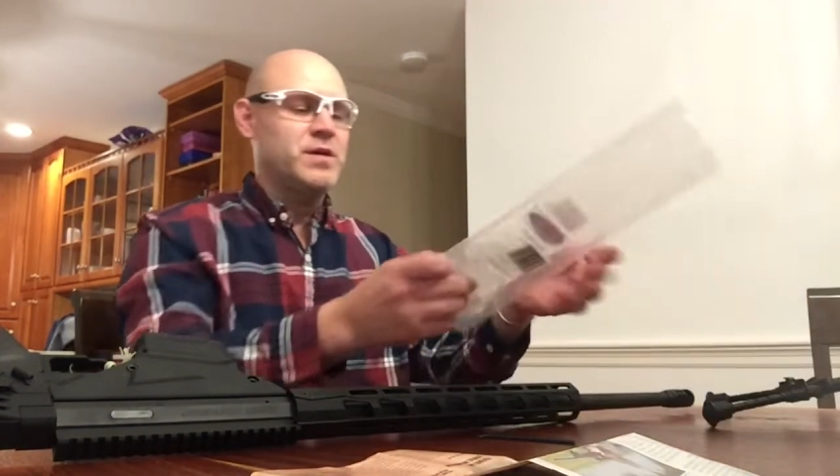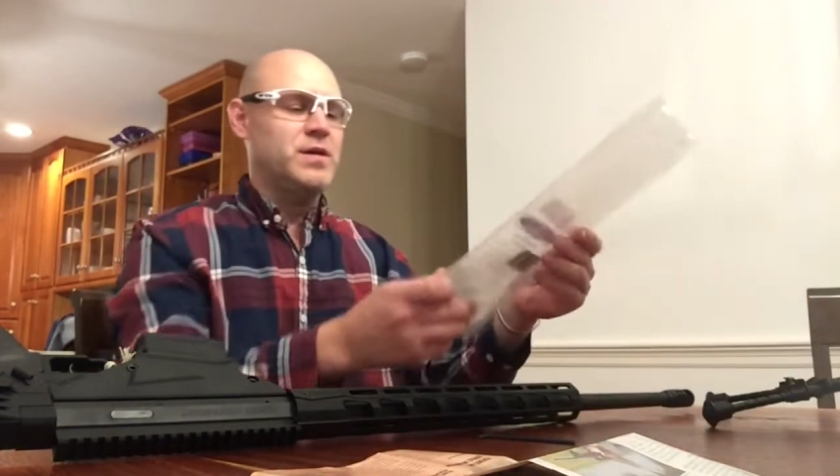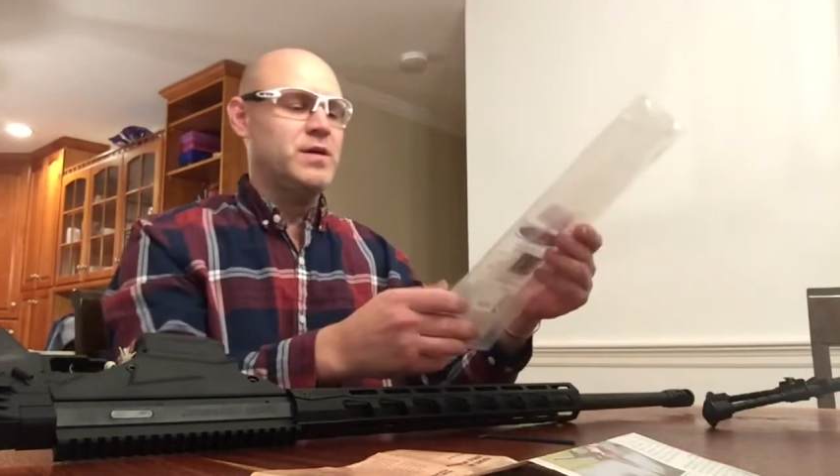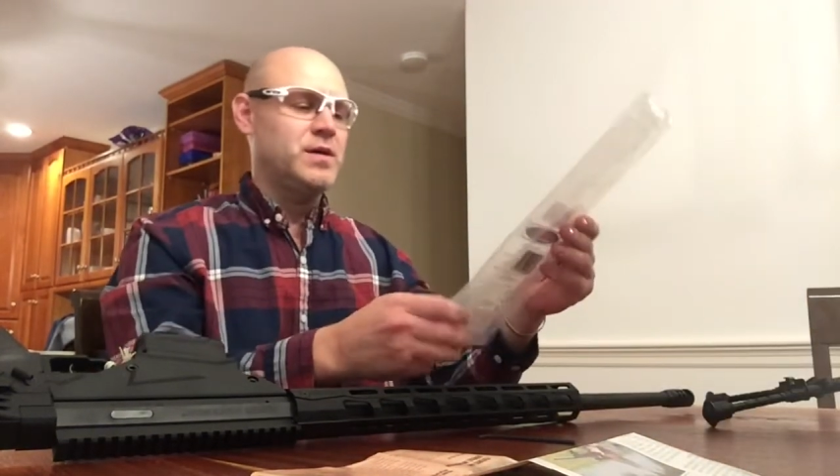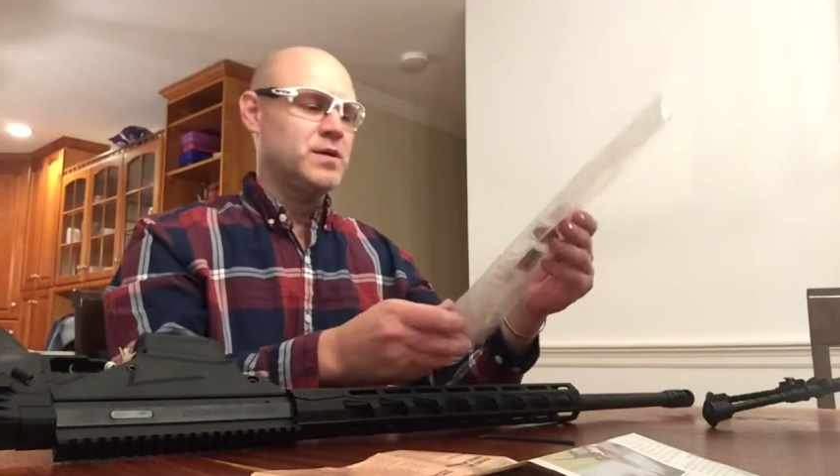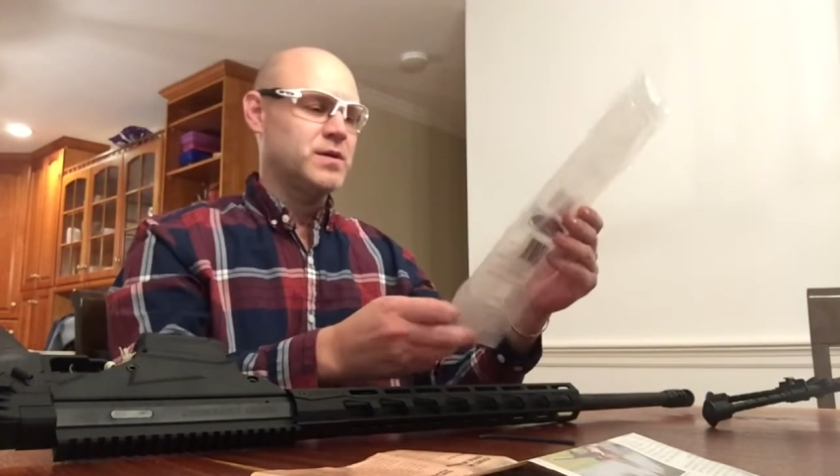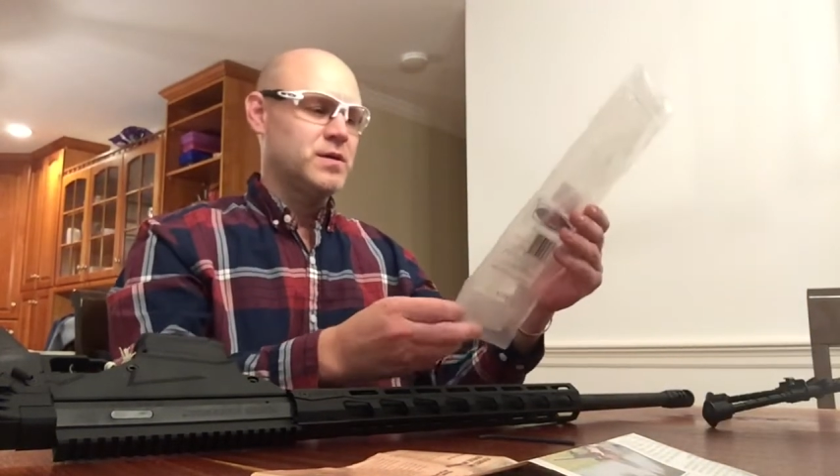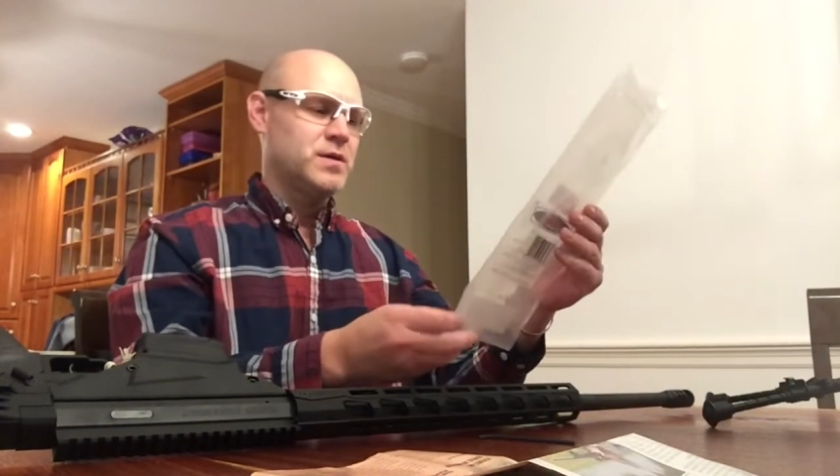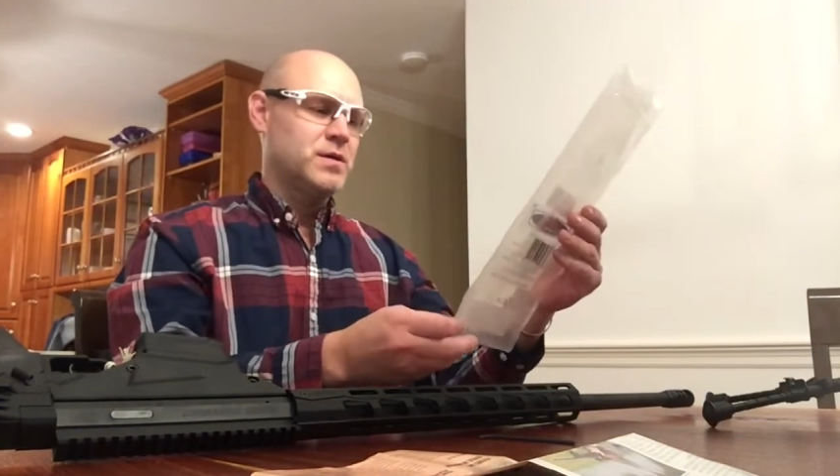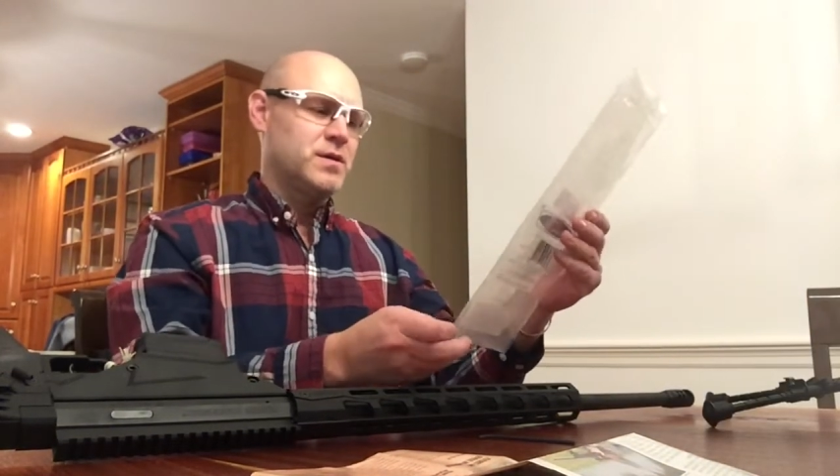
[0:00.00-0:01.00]
a
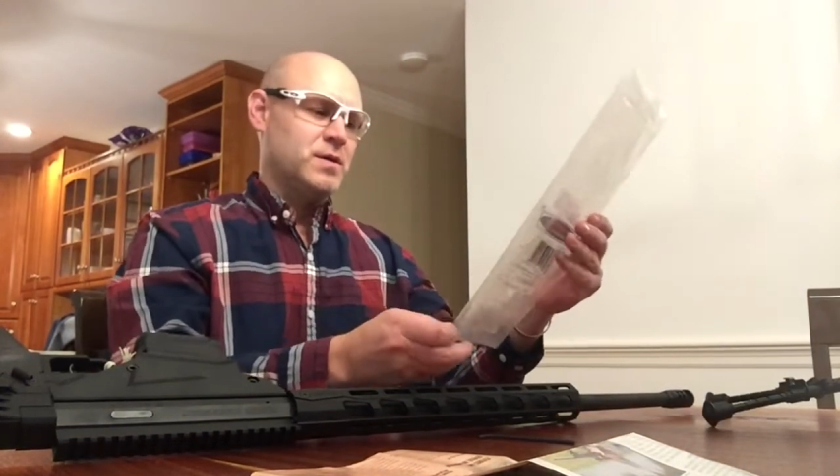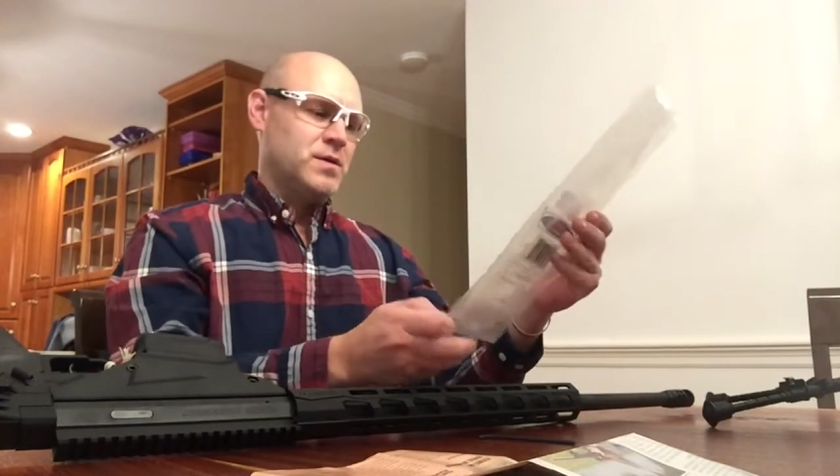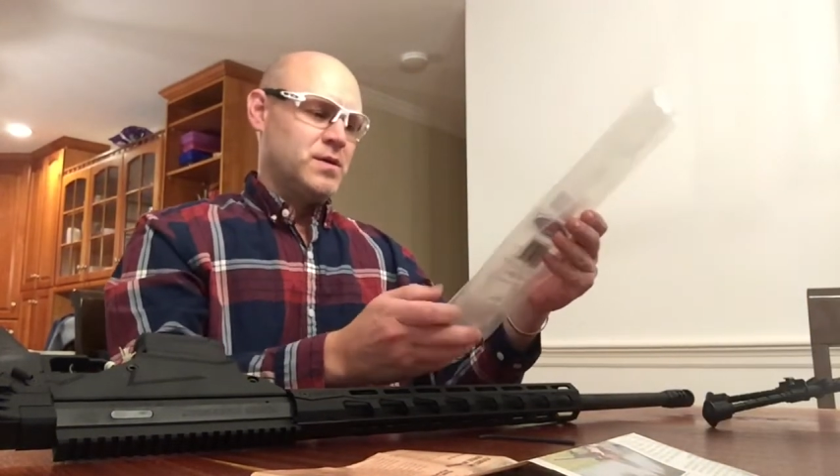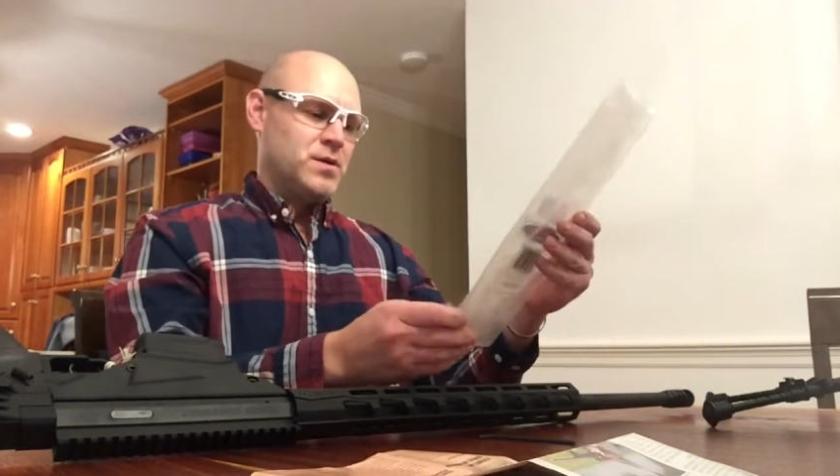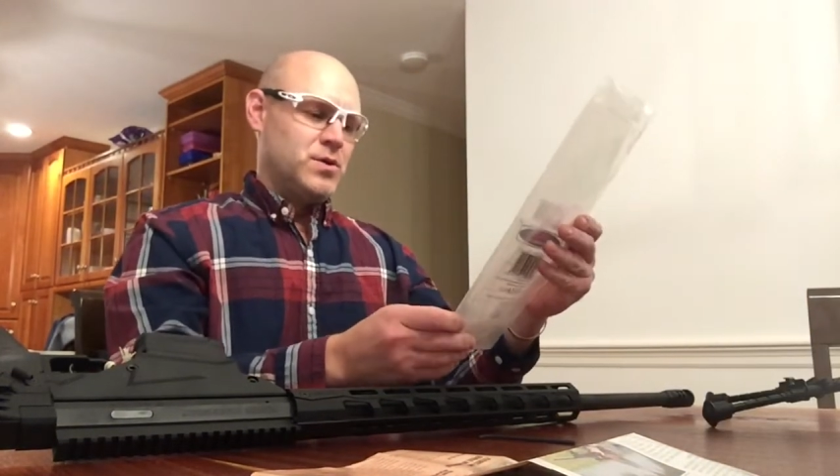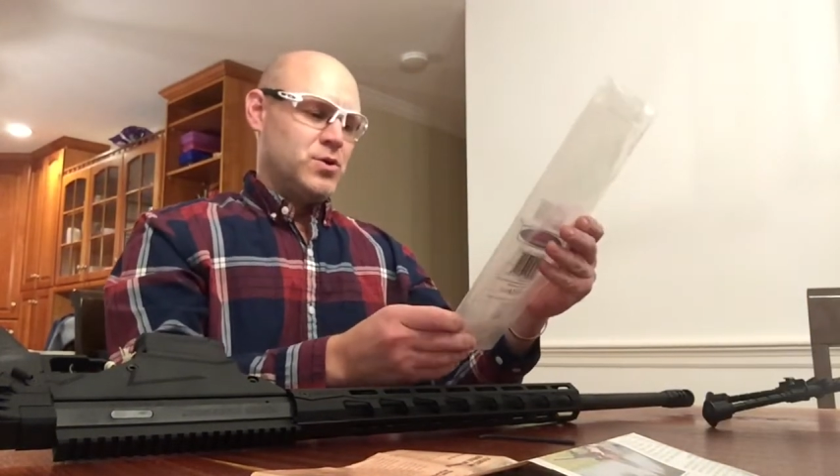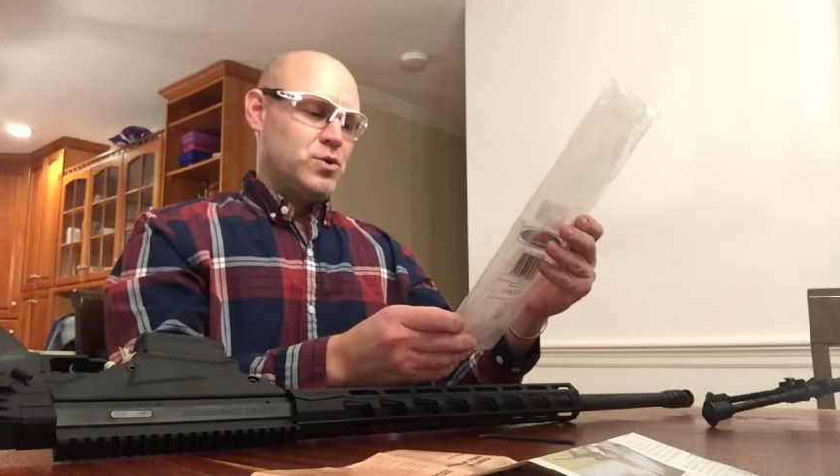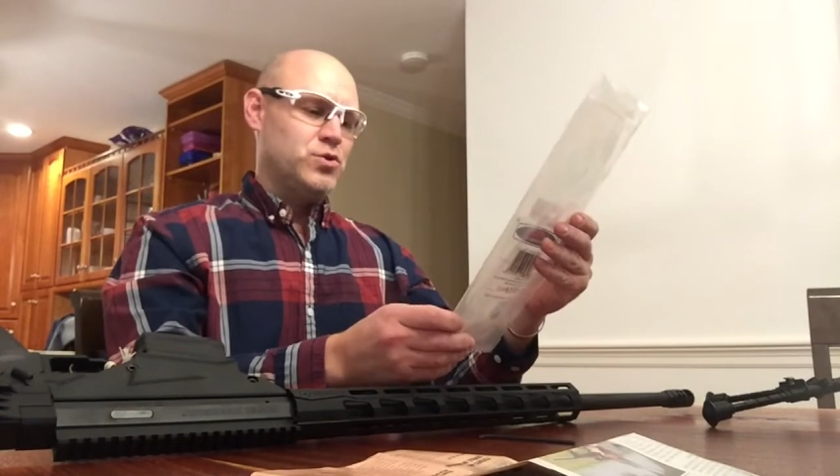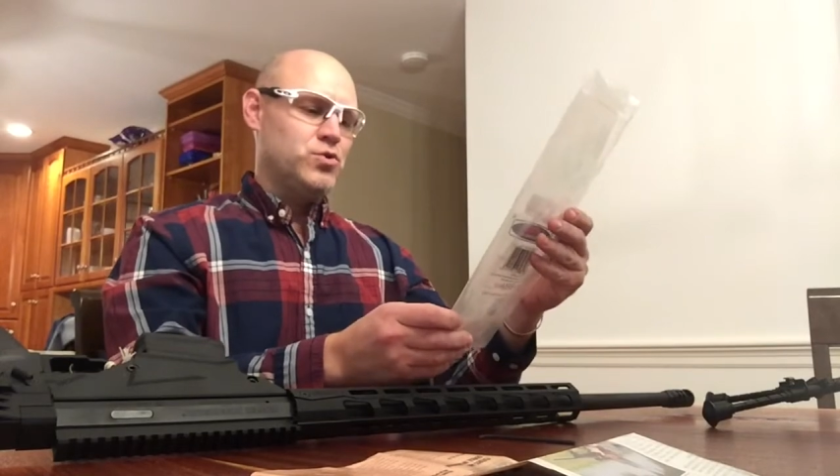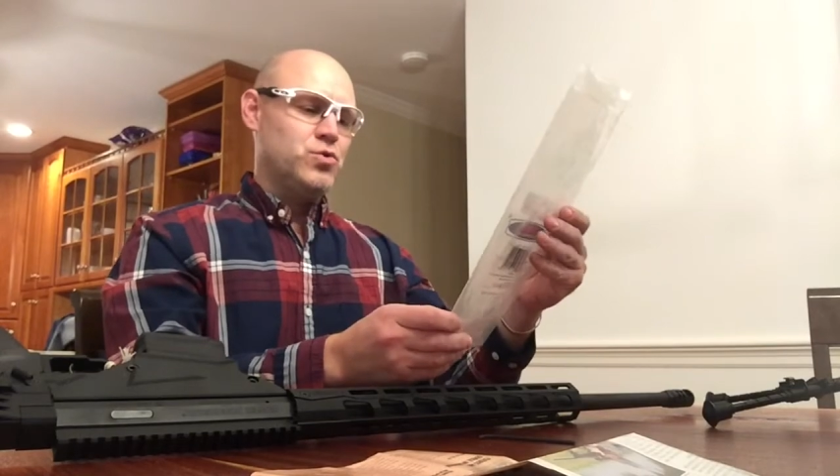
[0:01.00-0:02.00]

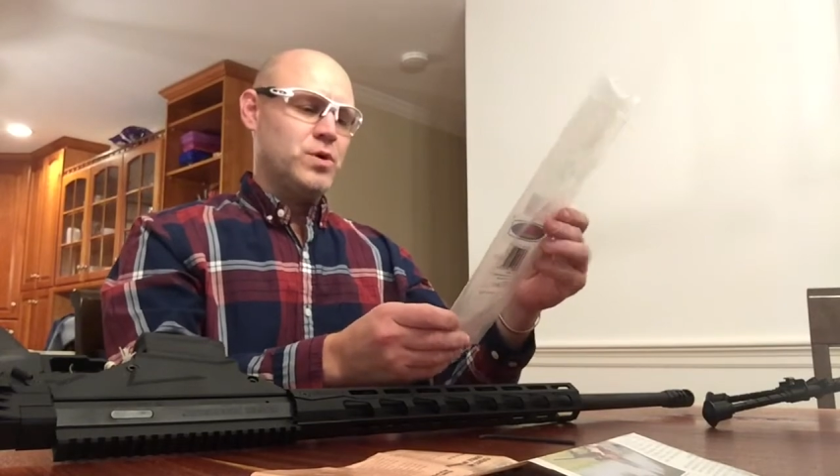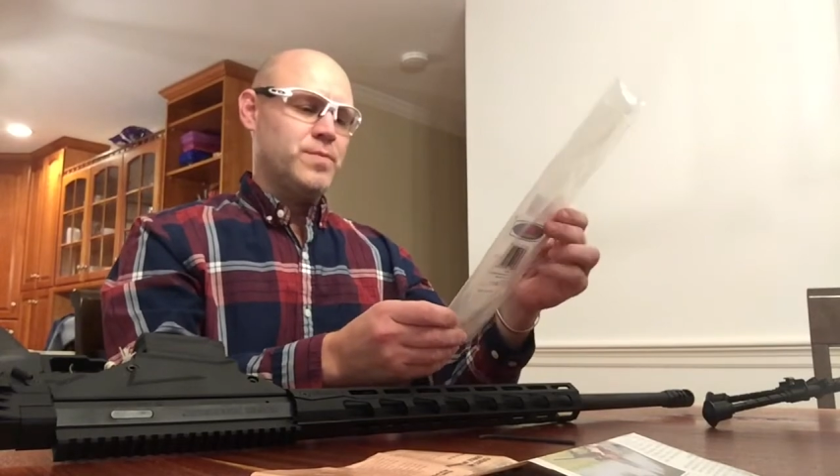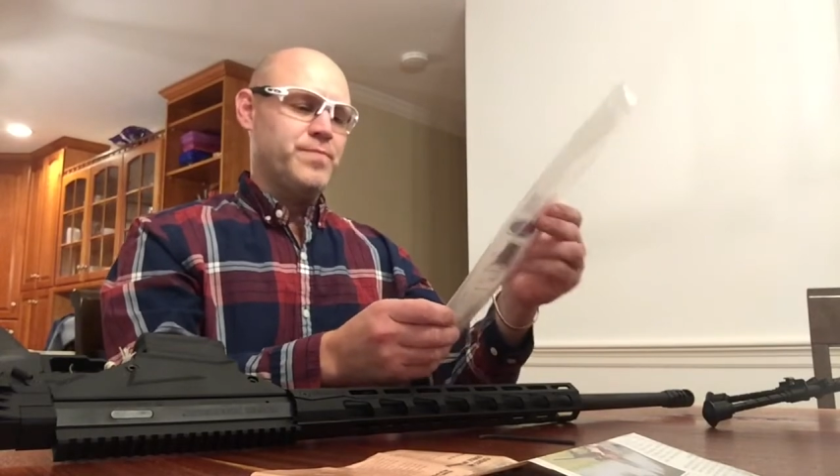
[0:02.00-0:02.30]
new